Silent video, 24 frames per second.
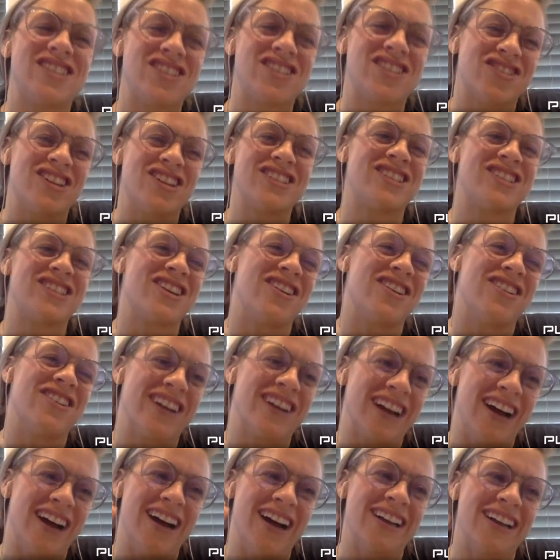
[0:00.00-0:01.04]
to what's
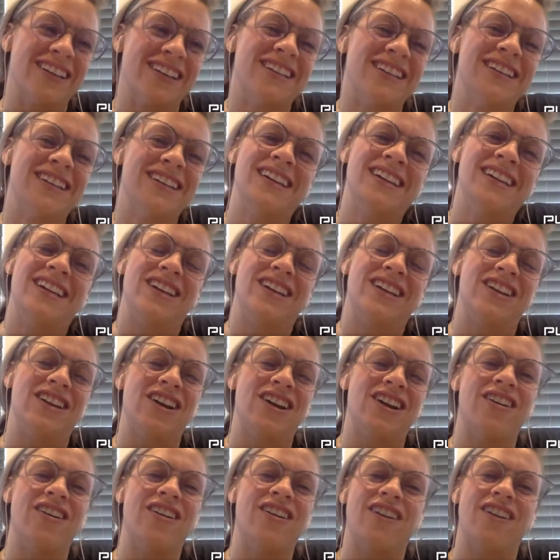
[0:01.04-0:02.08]
going on. You
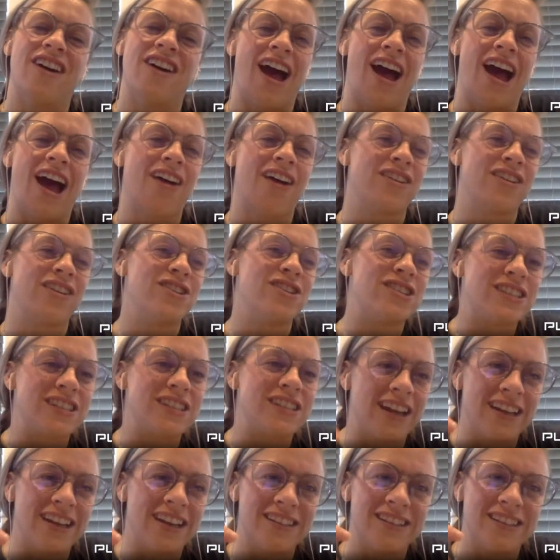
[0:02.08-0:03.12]
know, how are you
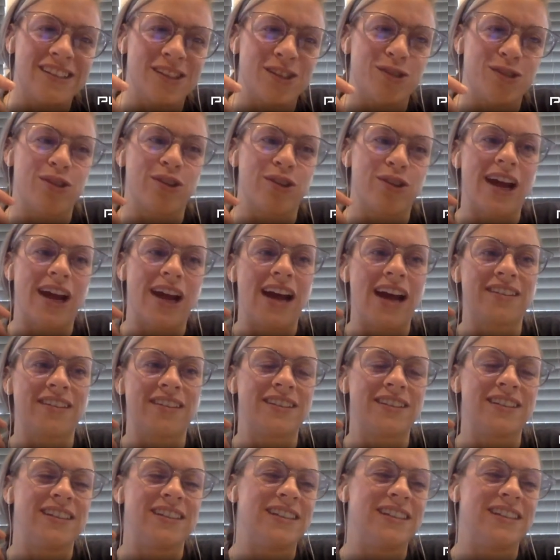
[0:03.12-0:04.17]
staying in touch with your
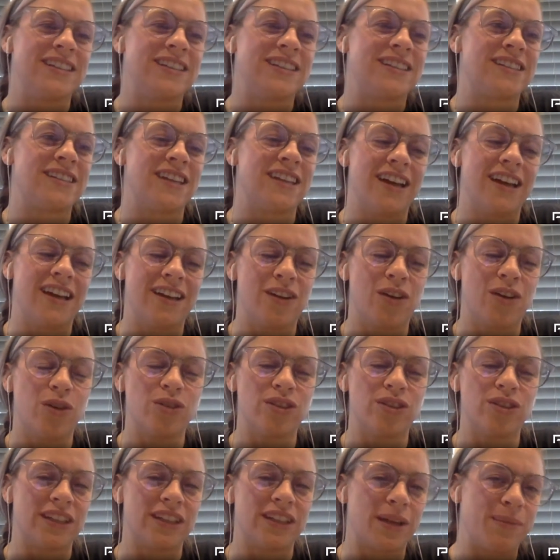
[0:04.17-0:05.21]
athletes, like
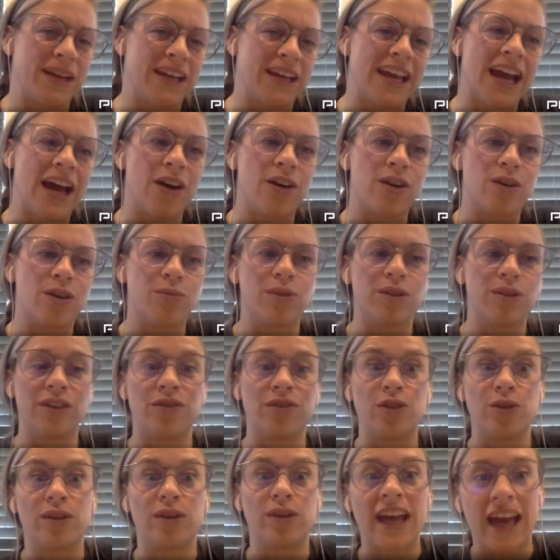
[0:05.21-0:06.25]
holding them accountable
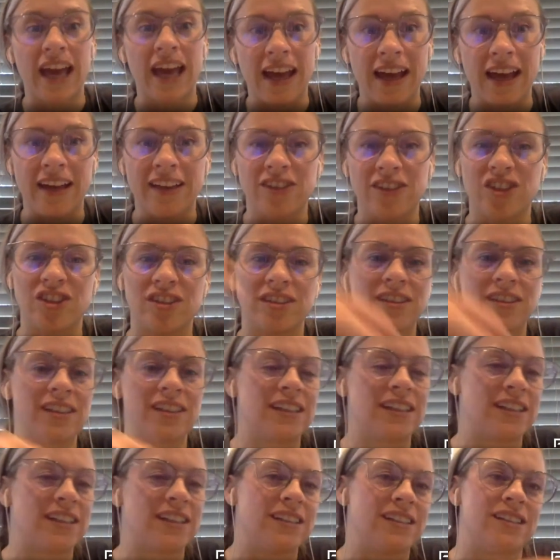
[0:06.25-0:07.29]
if you can, just
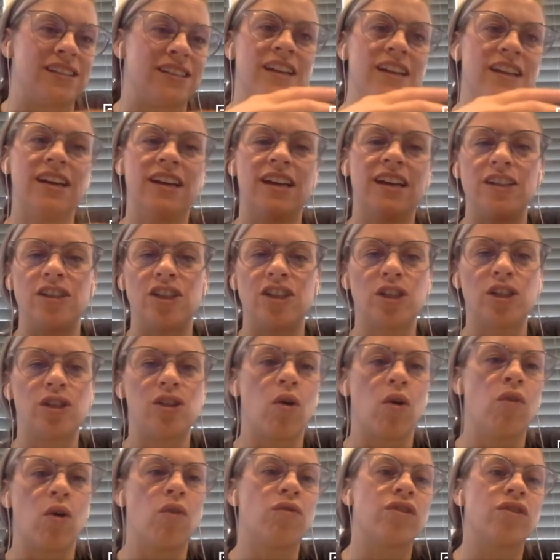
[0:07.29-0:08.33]
like just
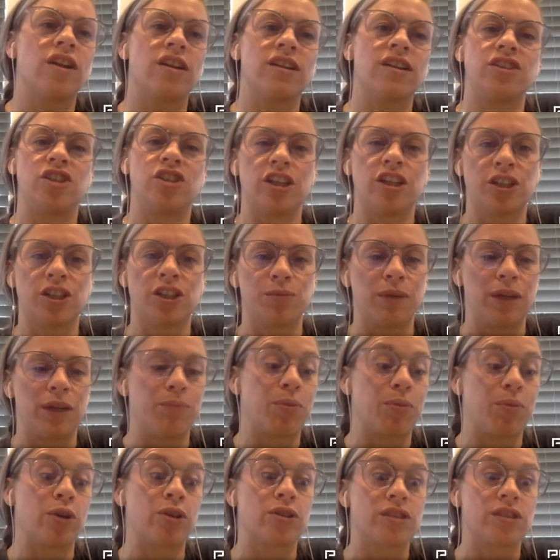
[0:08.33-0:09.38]
overall
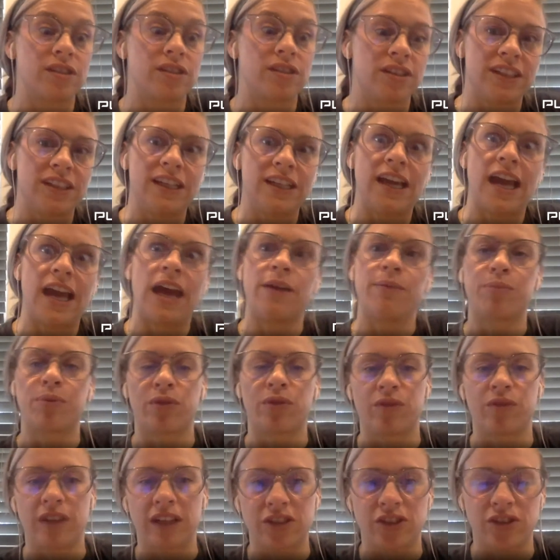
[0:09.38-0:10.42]
adjustment personally and
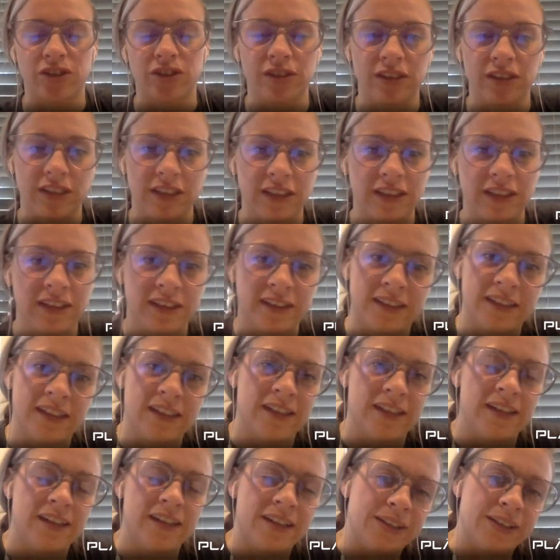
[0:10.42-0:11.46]
professionally?
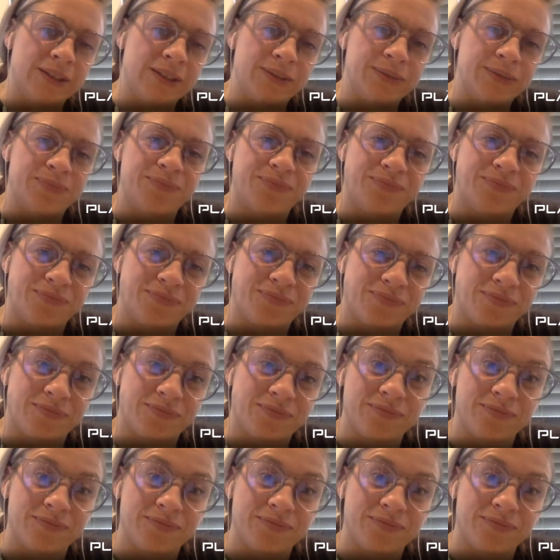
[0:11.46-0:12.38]
Ooh,